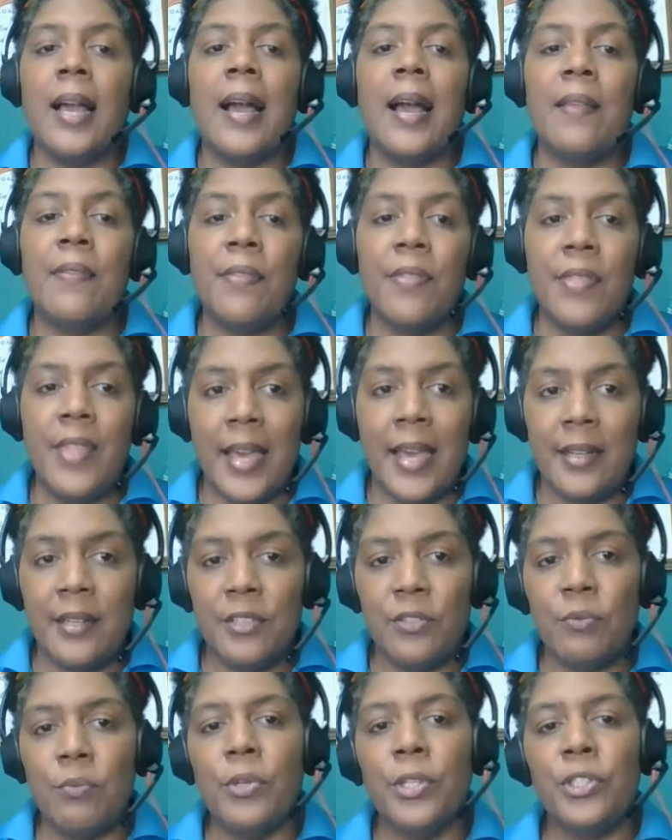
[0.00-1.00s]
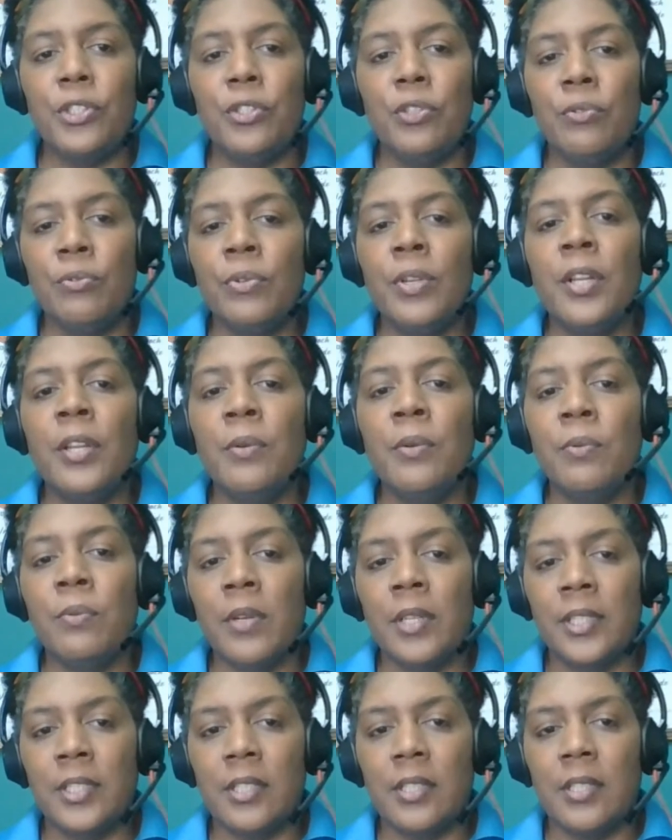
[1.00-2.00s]
And that is what you really
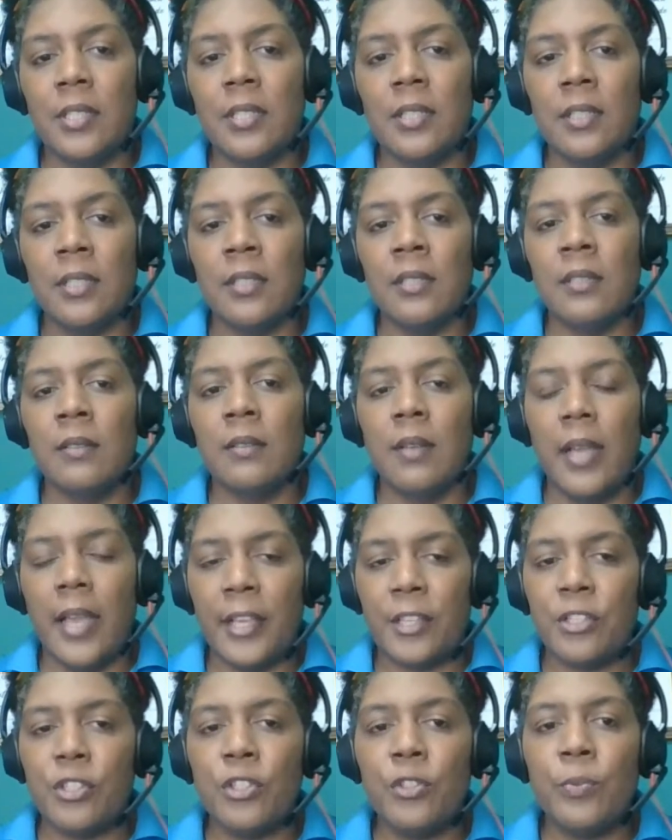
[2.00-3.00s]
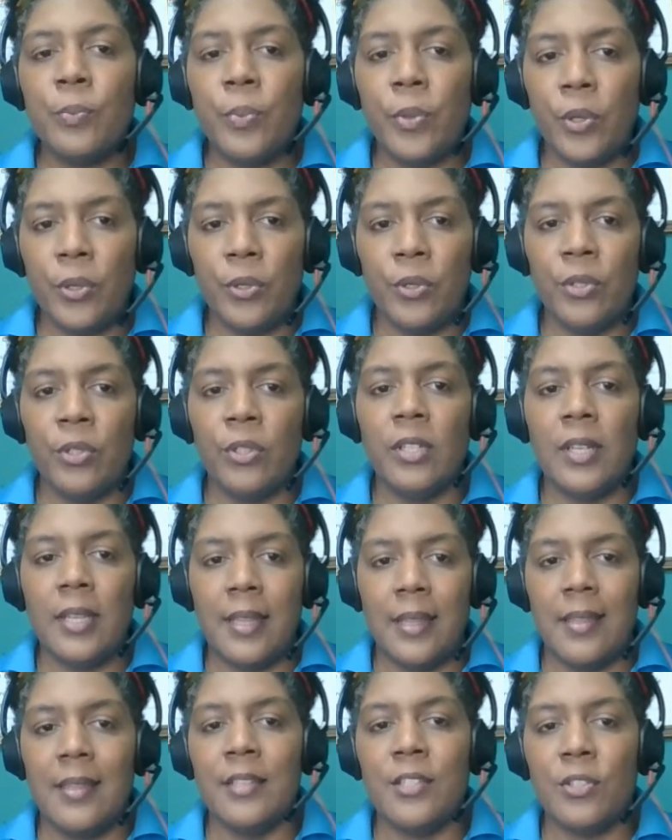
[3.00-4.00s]
want to explore
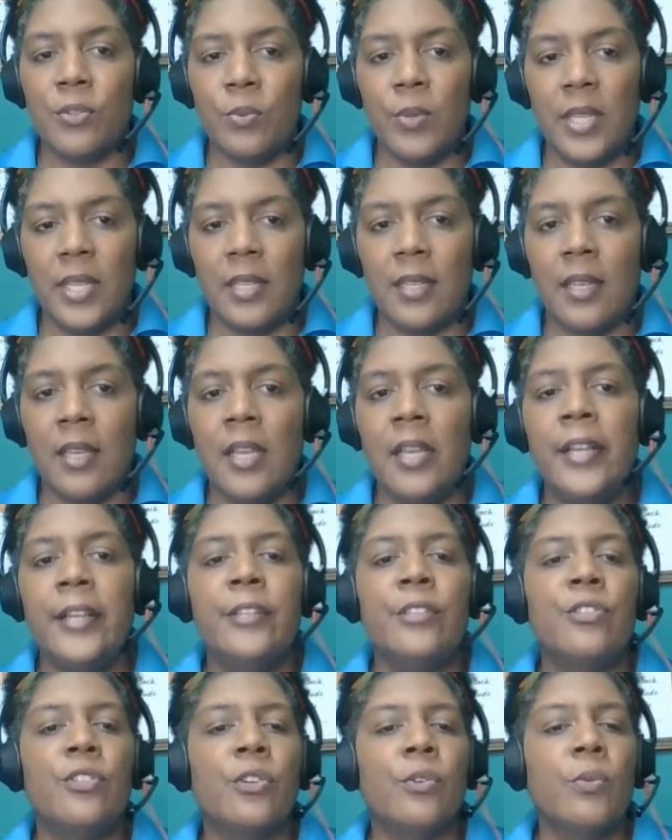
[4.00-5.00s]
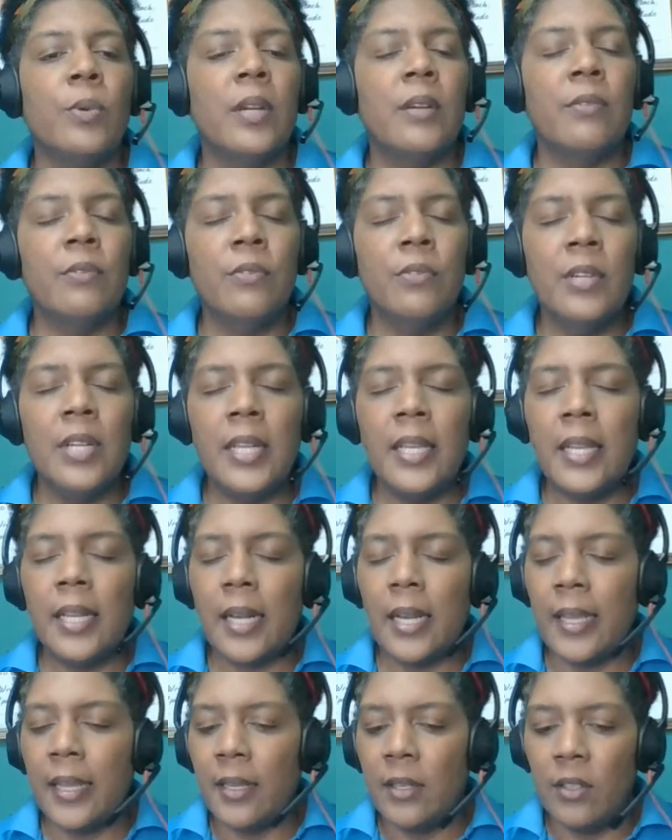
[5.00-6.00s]
this week. So we're really
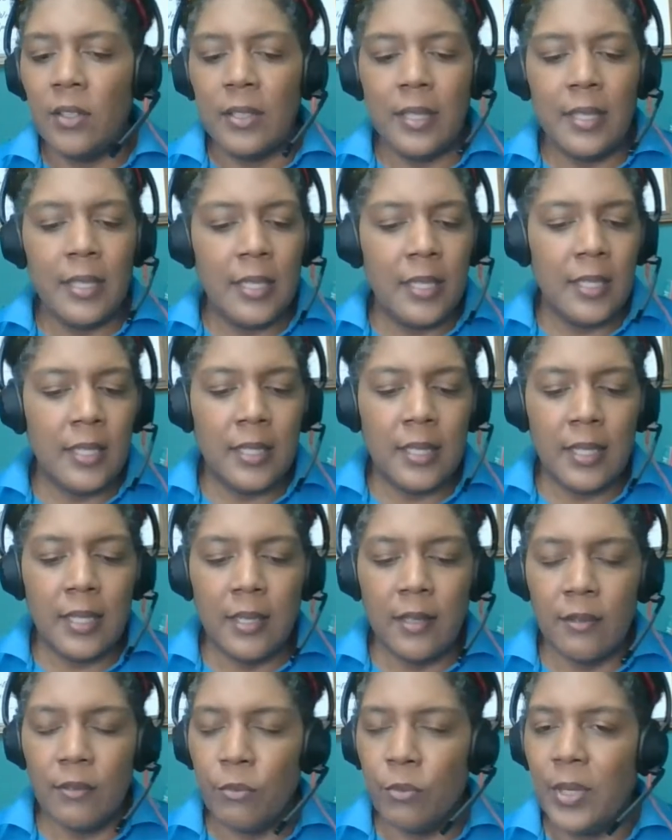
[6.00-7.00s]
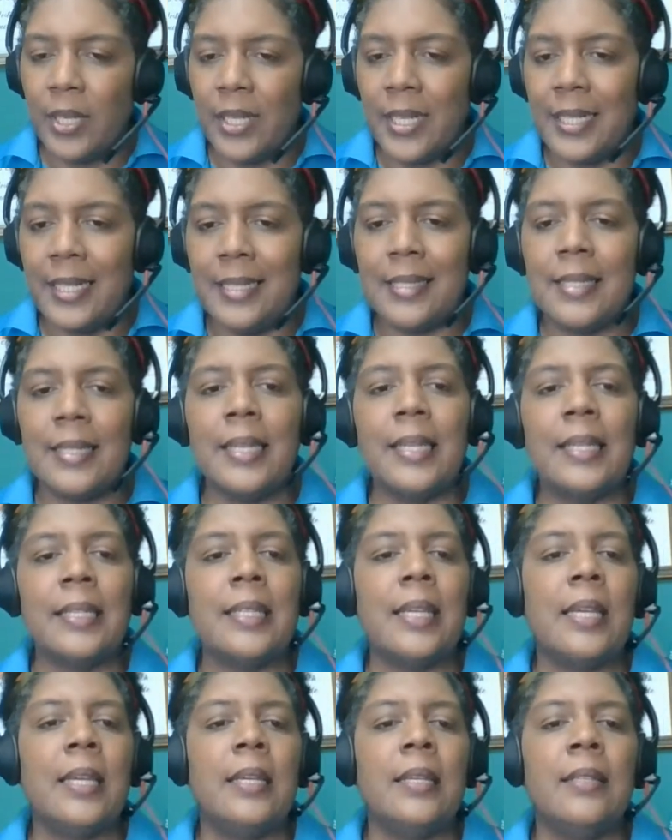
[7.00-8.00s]
clear on the what an incident
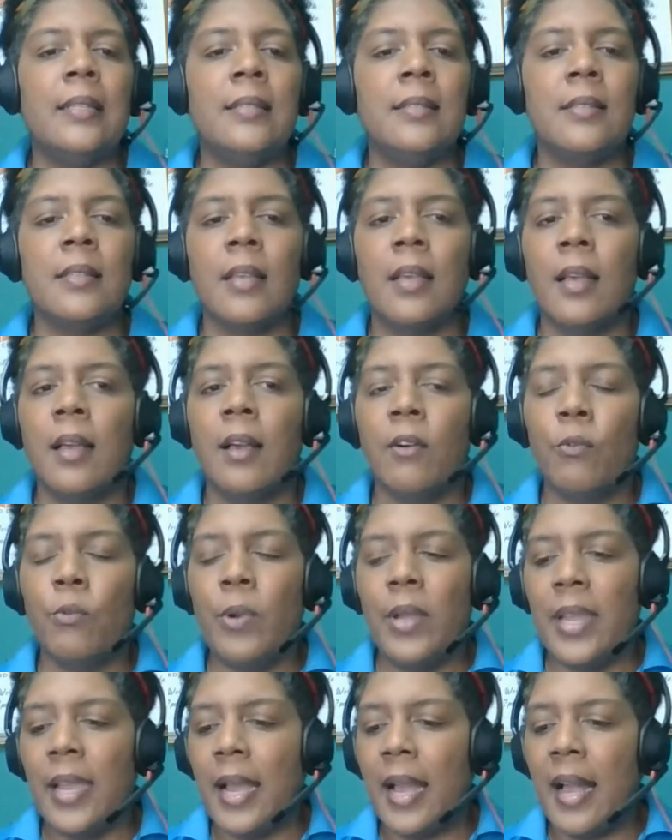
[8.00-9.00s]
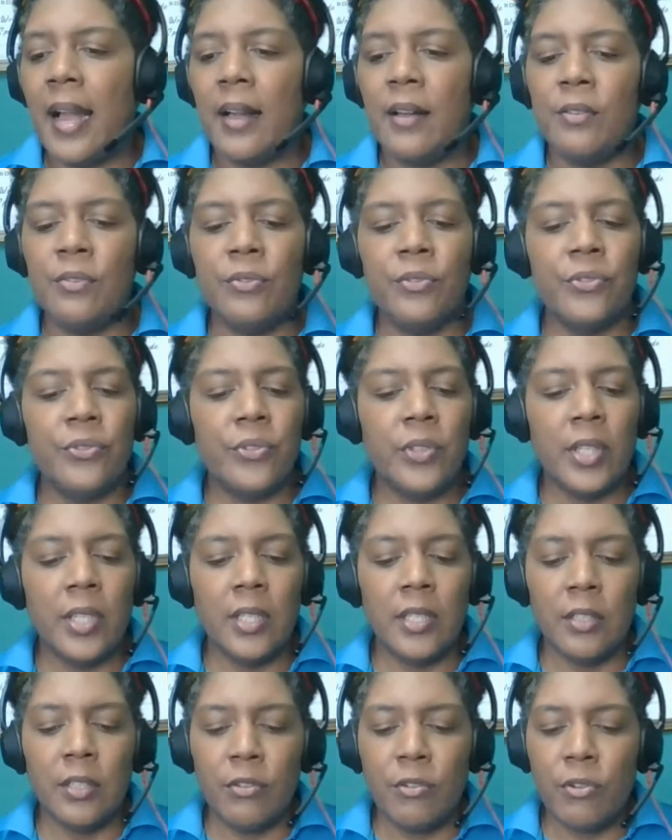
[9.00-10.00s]
is. We have
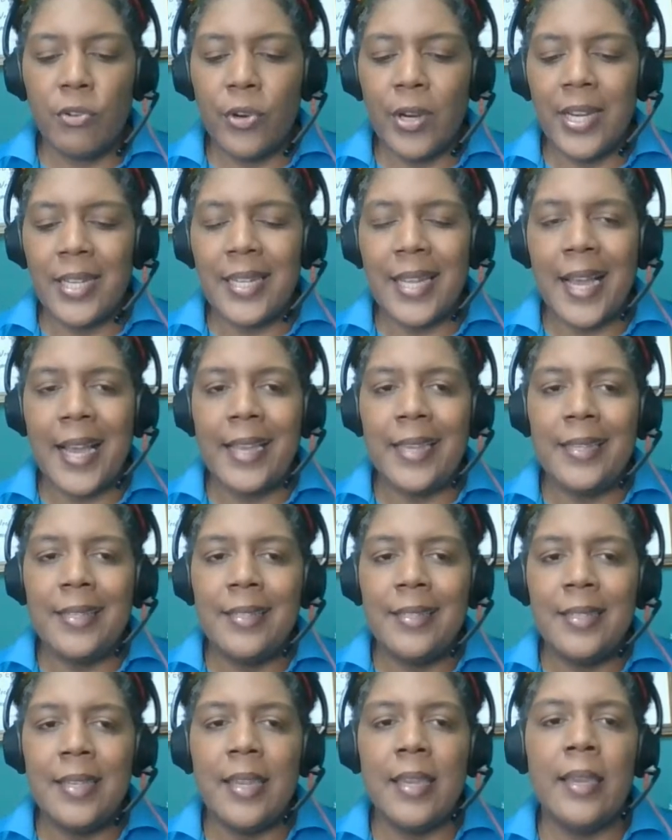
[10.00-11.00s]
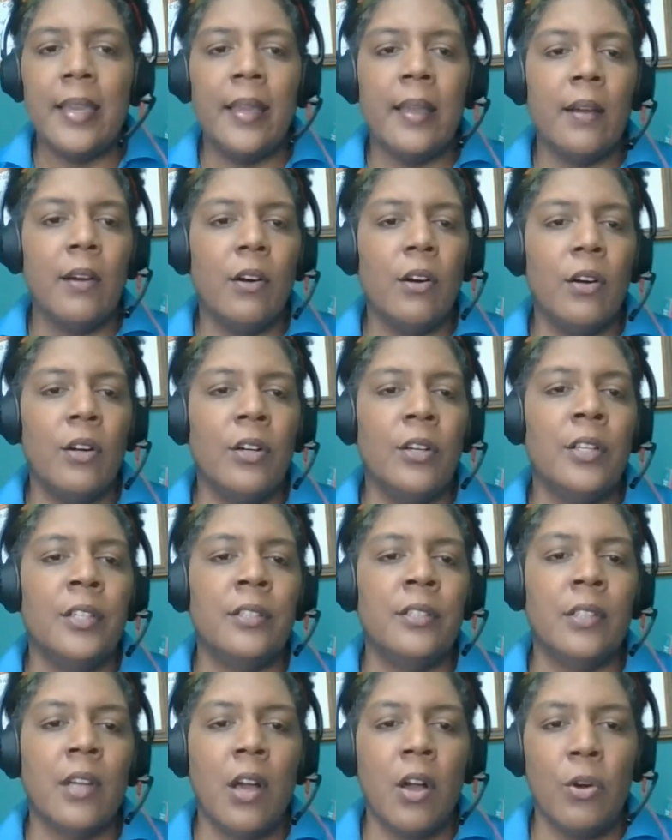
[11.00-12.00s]
a great idea
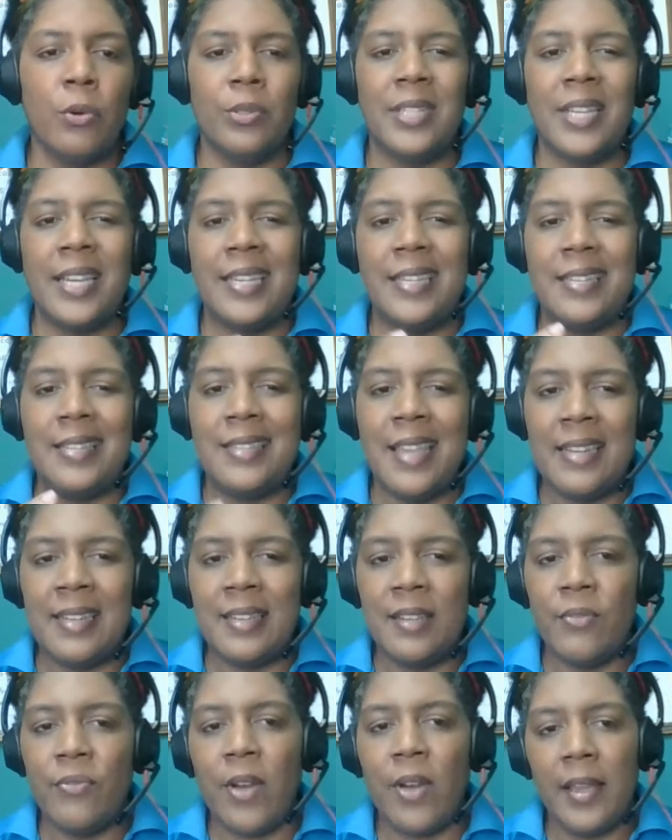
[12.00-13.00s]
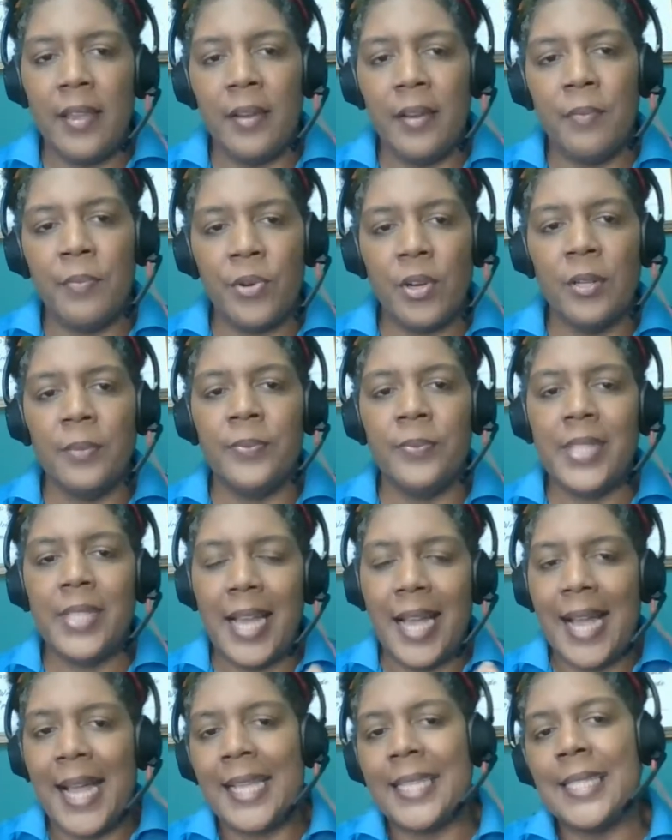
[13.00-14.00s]
on how to identify a prompt
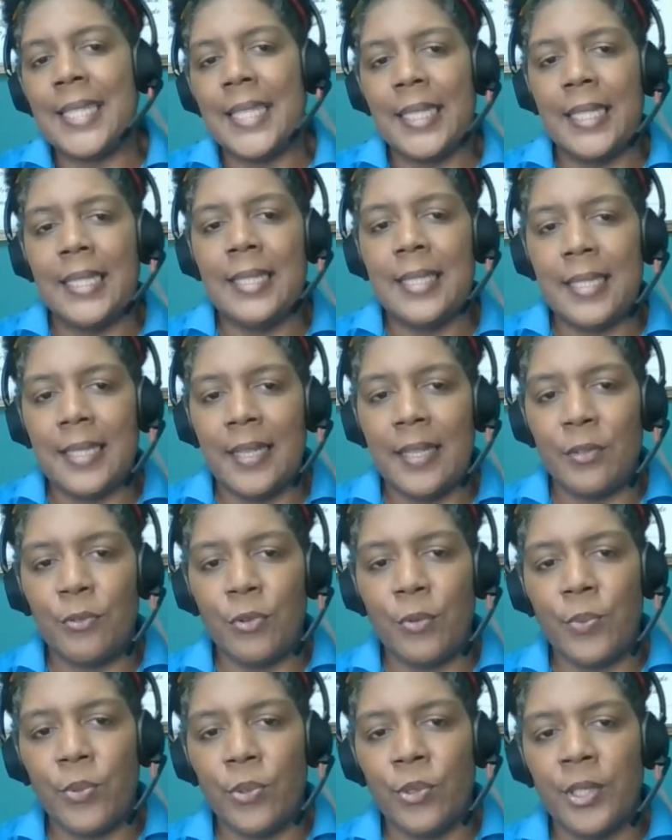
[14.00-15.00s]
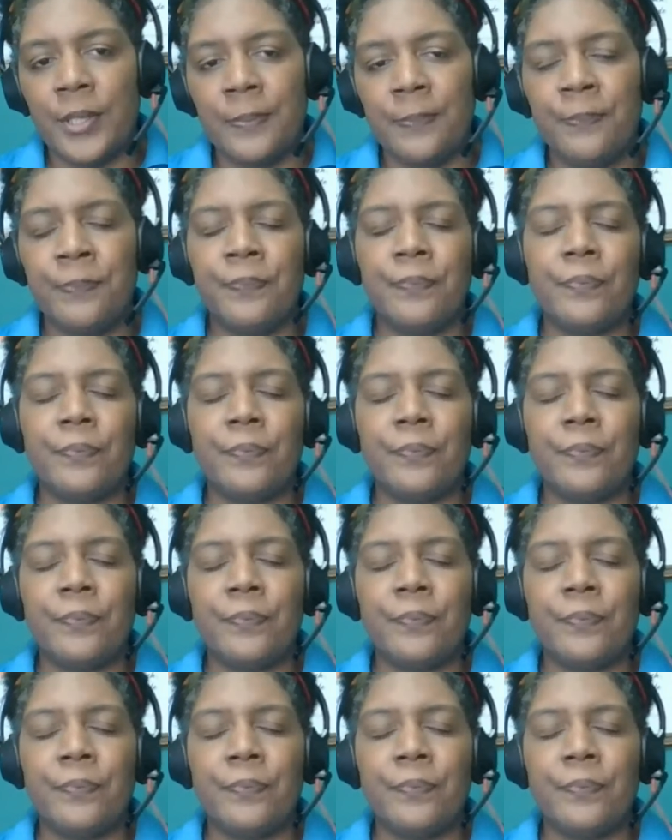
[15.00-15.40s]
as an incident report.